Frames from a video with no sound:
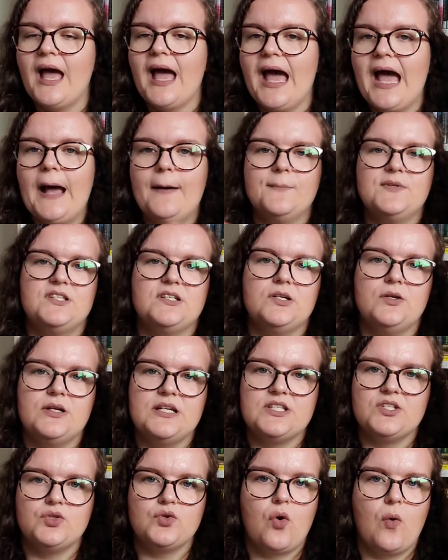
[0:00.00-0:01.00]
absolutely
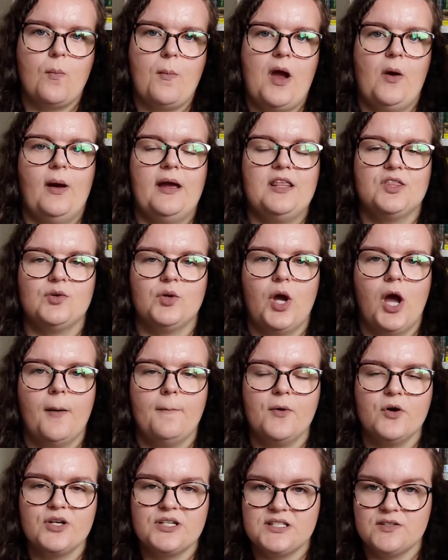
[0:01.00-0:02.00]
storm my way through her
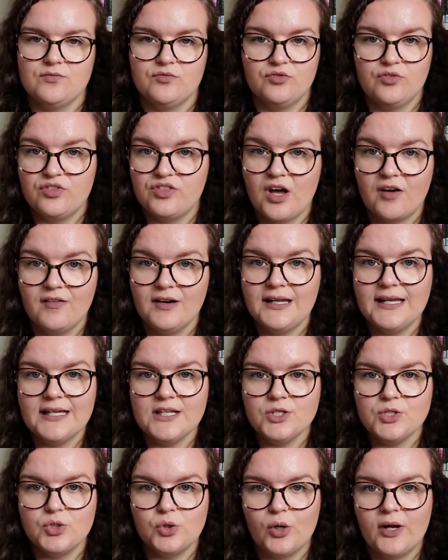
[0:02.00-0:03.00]
books and thoroughly
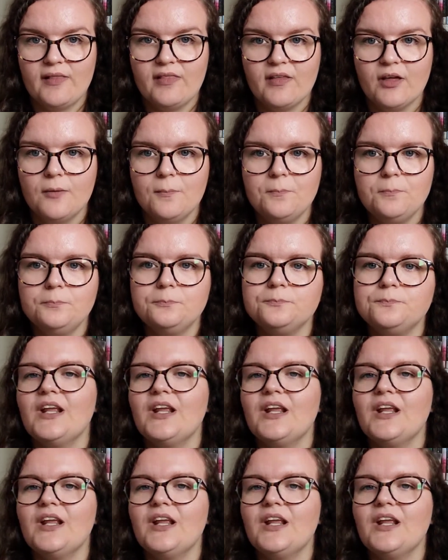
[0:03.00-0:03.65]
enjoy them.